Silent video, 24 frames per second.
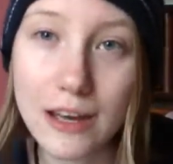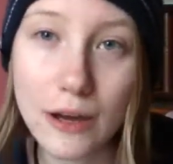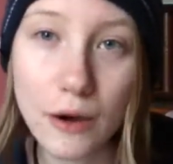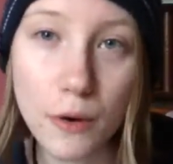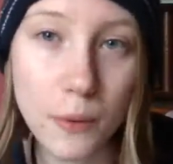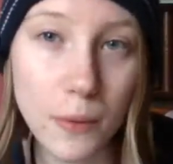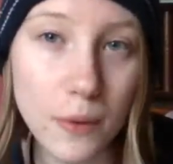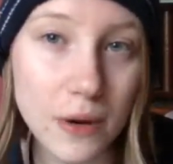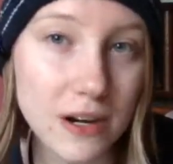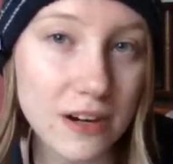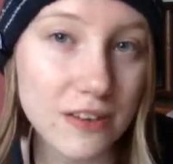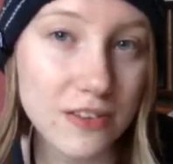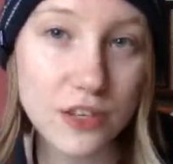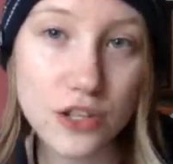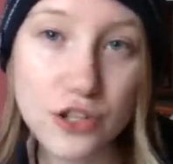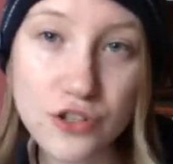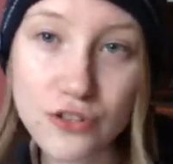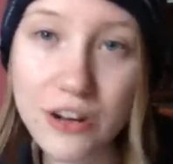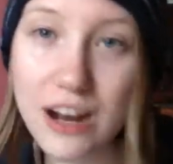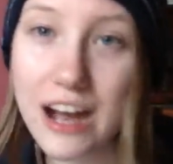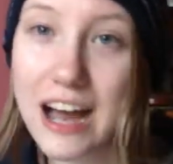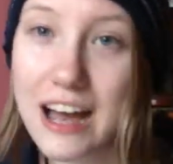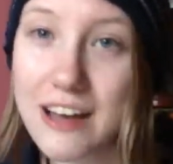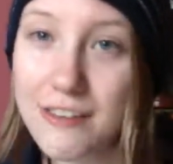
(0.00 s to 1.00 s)
Where the
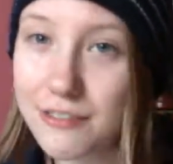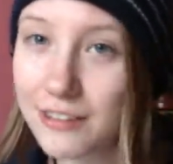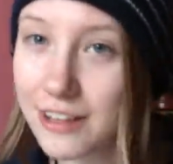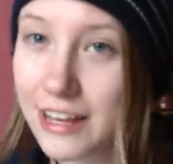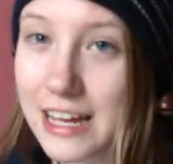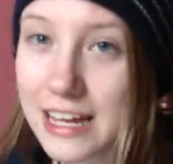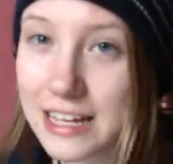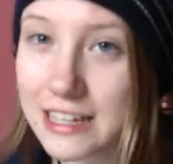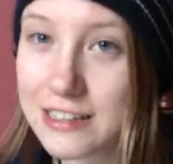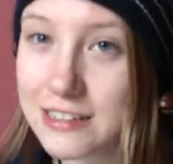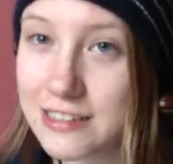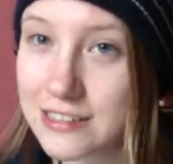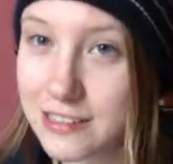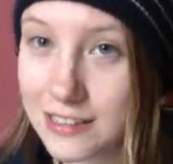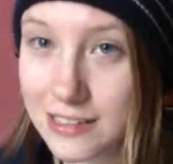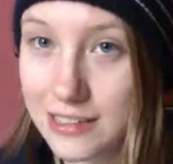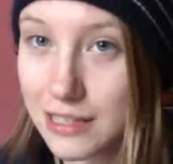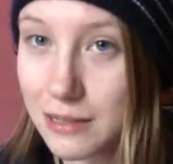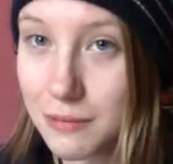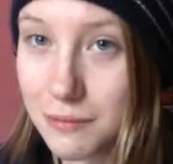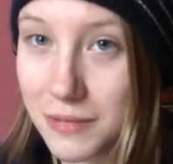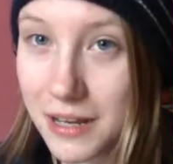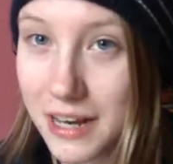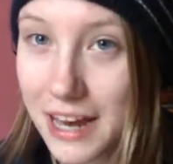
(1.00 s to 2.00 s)
drive lands in
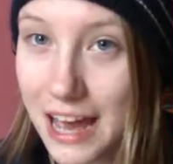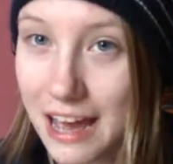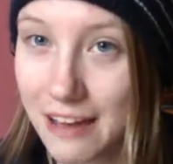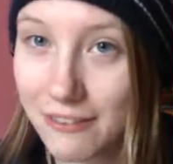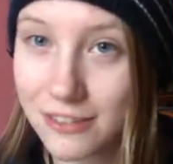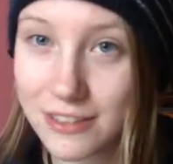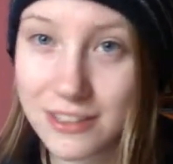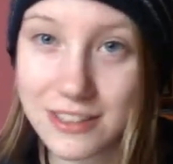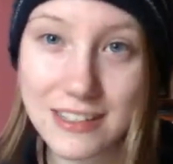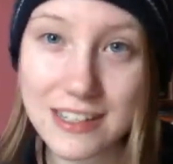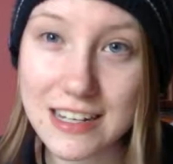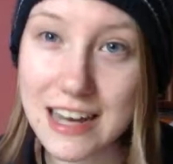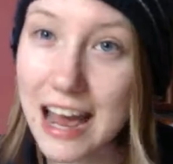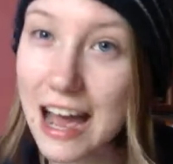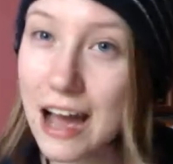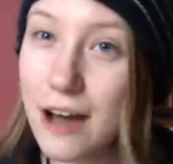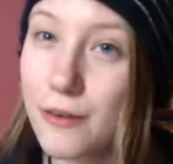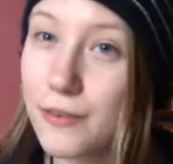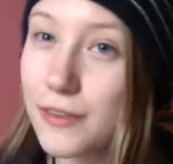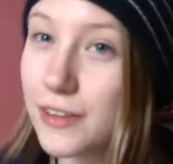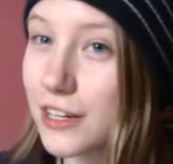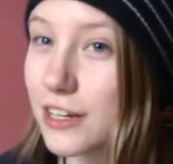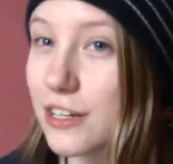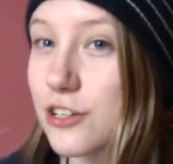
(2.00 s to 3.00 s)
the Midheavens and
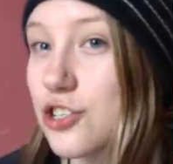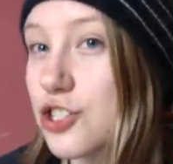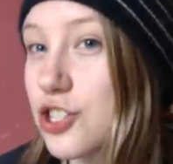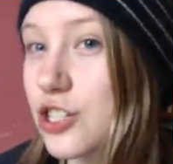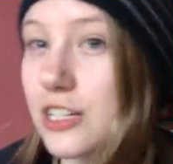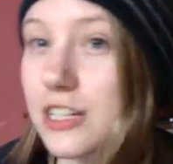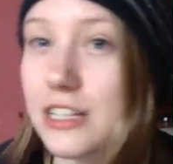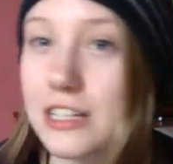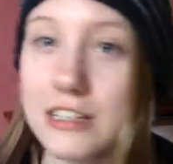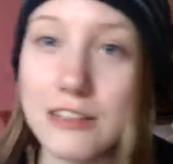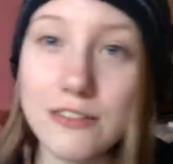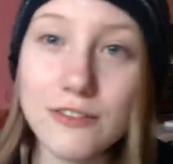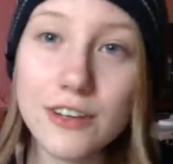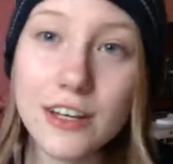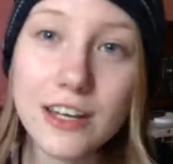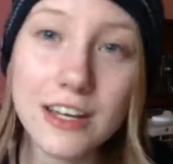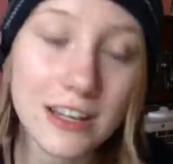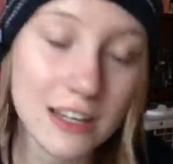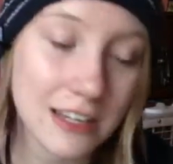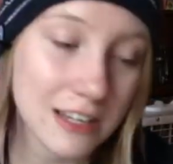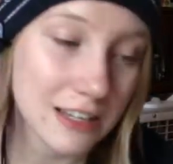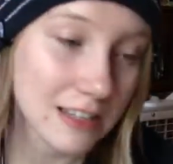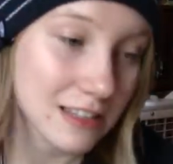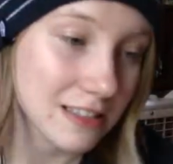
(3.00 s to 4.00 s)
how they achieve
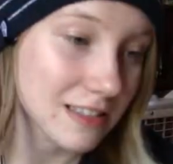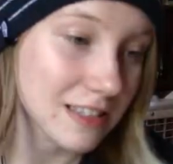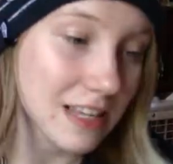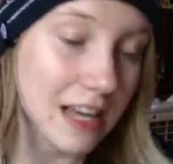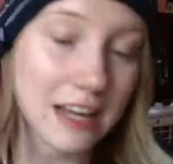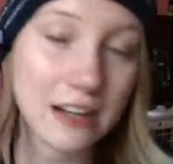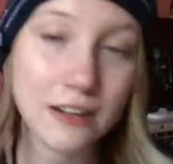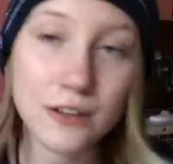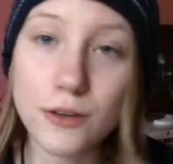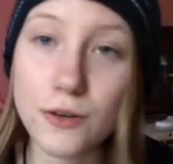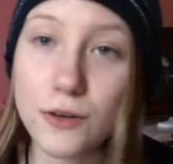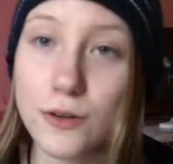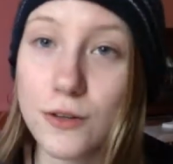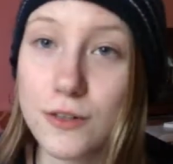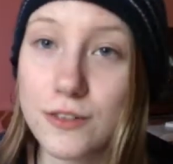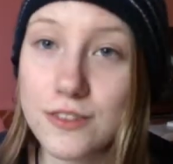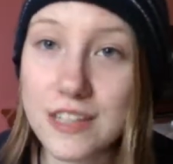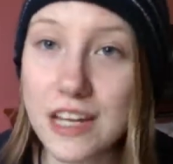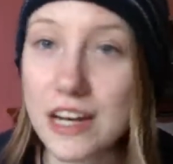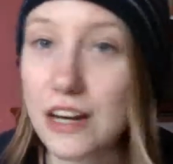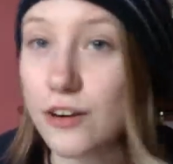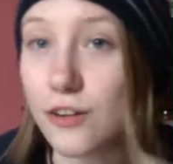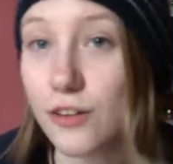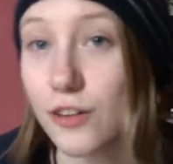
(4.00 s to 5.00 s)
said goals
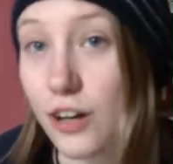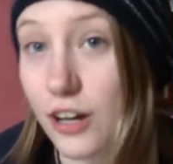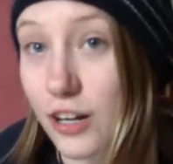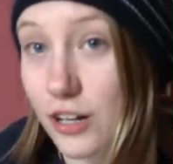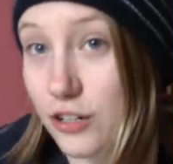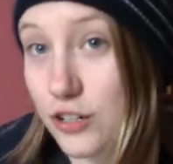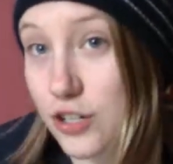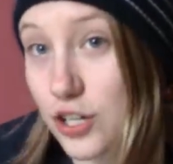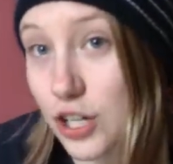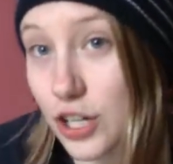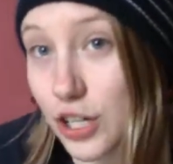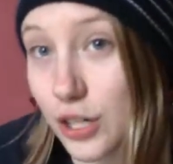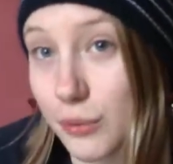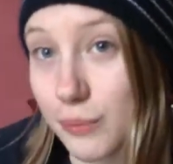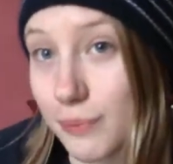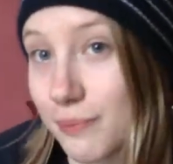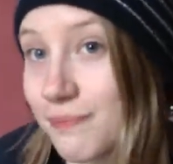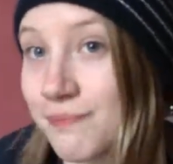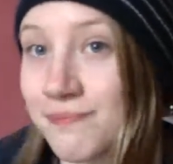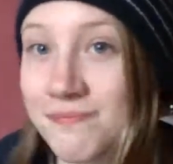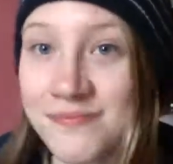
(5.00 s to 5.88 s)
that are long-term.